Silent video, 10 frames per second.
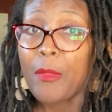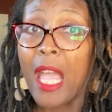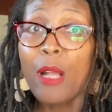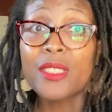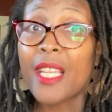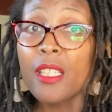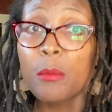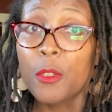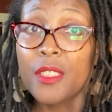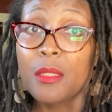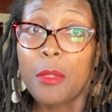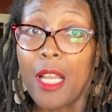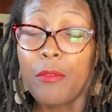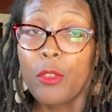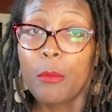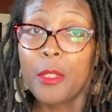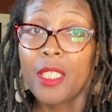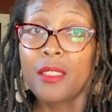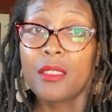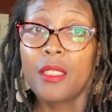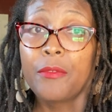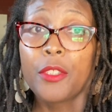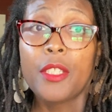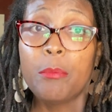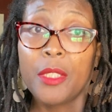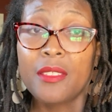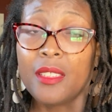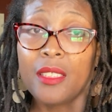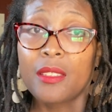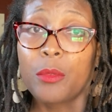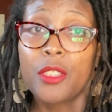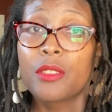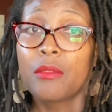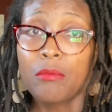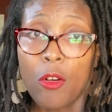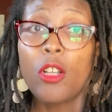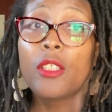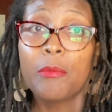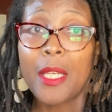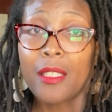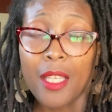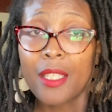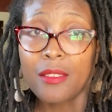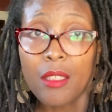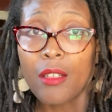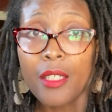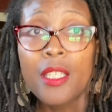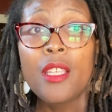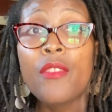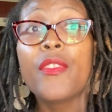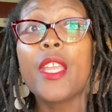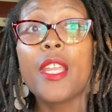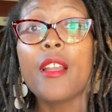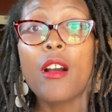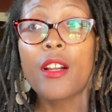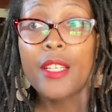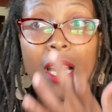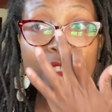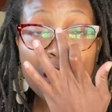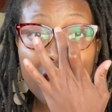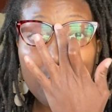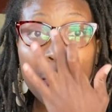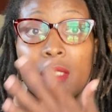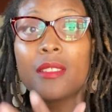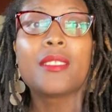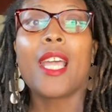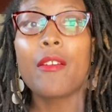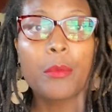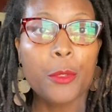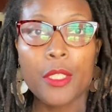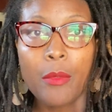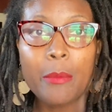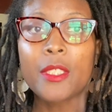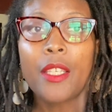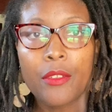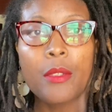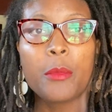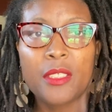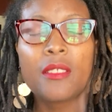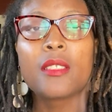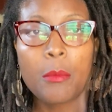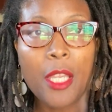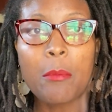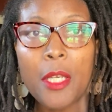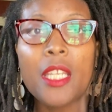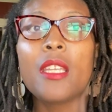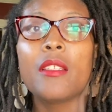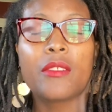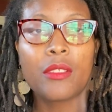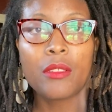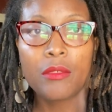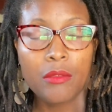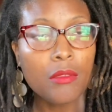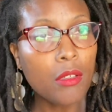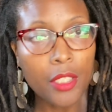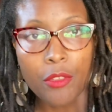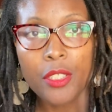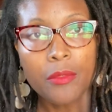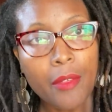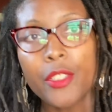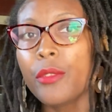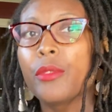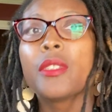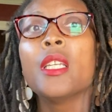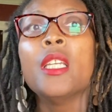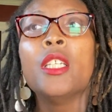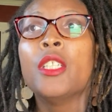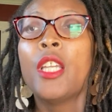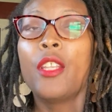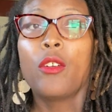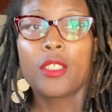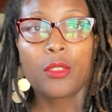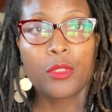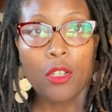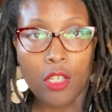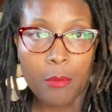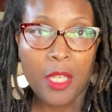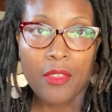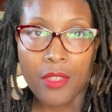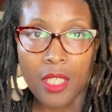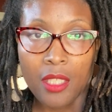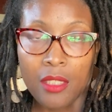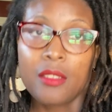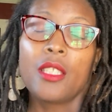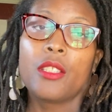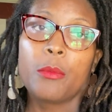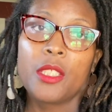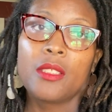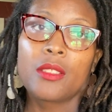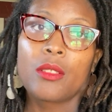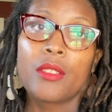How scalable is the platform? Because if you're in business, which all of my clients are, they are not just in business to have a pretty website. They're in business to make money, to increase revenues, and also to automate things in their business so